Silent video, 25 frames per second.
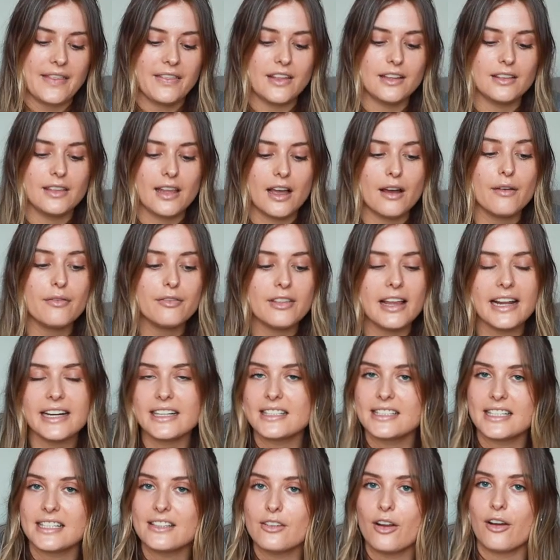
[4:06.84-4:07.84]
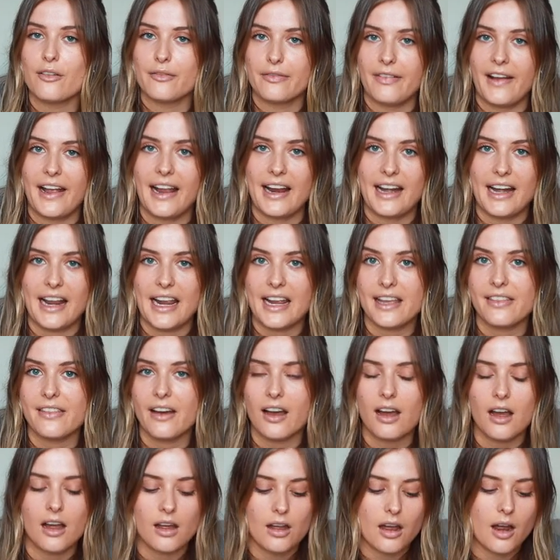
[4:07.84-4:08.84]
And the love like did not fade
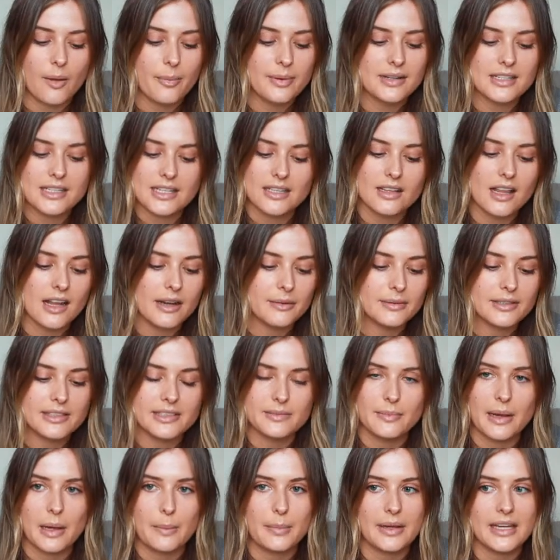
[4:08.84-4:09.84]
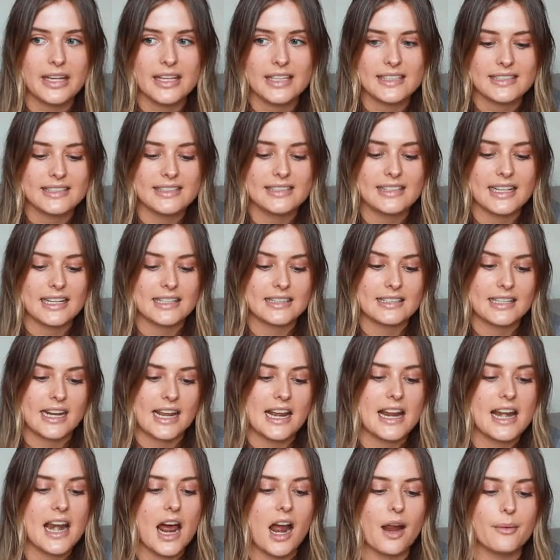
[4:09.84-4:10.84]
either. Up until I was maybe
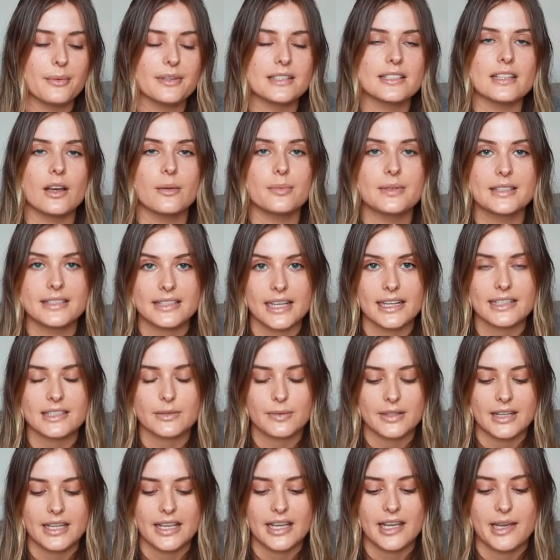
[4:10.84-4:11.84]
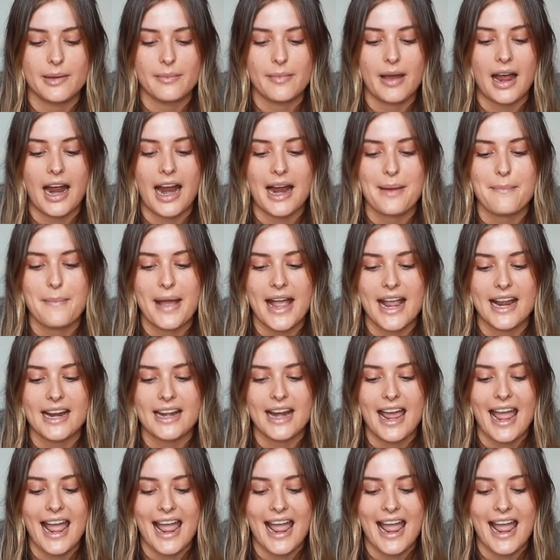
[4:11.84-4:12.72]
16, I was obsessed with him. I made